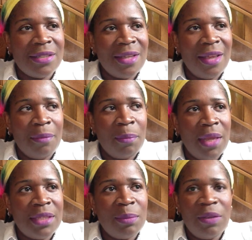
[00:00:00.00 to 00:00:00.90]
it
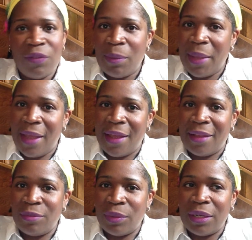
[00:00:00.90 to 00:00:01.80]
makes me feel
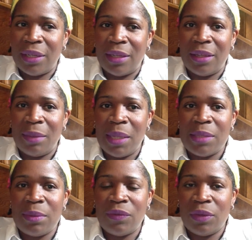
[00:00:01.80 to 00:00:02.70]
bad, really. It
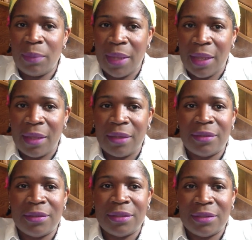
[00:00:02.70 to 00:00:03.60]
makes me feel bad
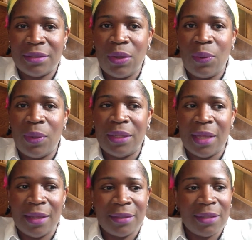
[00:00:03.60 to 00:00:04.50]
just knowing
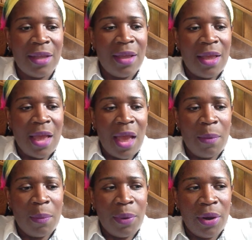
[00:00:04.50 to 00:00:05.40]
that I'm
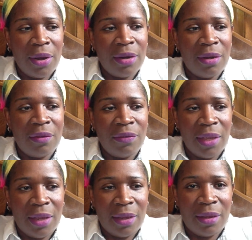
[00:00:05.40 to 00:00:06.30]
a part of
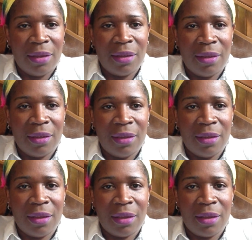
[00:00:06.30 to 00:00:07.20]
a
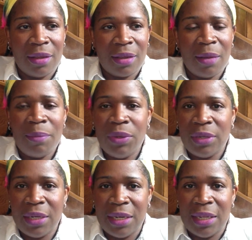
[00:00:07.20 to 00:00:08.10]

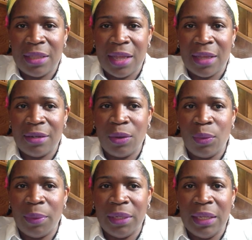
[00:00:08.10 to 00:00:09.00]
community that
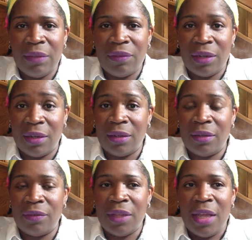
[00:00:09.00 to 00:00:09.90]
don't believe in
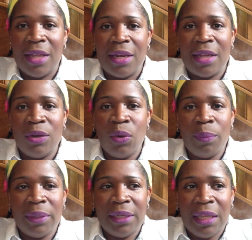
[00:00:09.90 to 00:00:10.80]
love, that don't
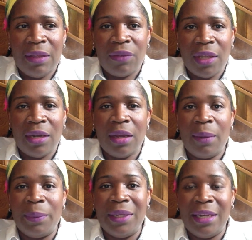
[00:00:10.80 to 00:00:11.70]
believe in
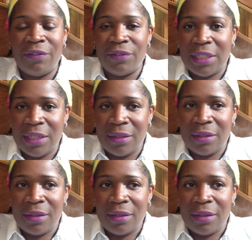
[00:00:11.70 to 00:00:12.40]
uplifting,